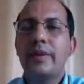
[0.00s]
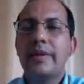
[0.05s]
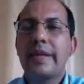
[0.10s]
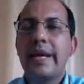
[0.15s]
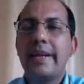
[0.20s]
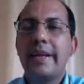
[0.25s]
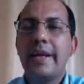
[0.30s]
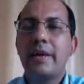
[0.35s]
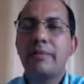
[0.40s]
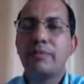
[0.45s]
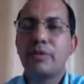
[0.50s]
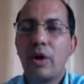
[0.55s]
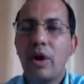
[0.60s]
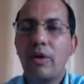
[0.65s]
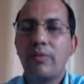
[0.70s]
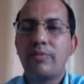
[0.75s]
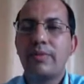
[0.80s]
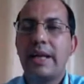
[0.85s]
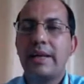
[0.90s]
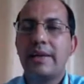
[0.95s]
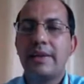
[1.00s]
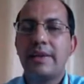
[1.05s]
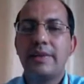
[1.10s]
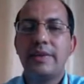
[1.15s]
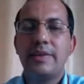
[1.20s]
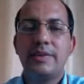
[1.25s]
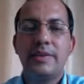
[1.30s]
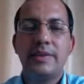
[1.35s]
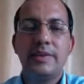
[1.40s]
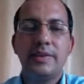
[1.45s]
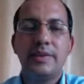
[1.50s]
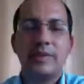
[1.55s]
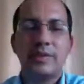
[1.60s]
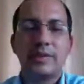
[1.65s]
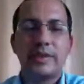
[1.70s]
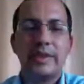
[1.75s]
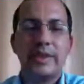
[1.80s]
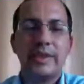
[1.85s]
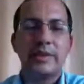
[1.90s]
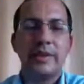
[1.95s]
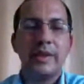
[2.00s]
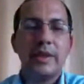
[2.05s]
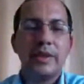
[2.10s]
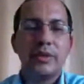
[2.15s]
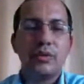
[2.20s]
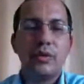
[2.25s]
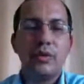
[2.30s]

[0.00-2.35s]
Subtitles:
it can absorb that energy in this case.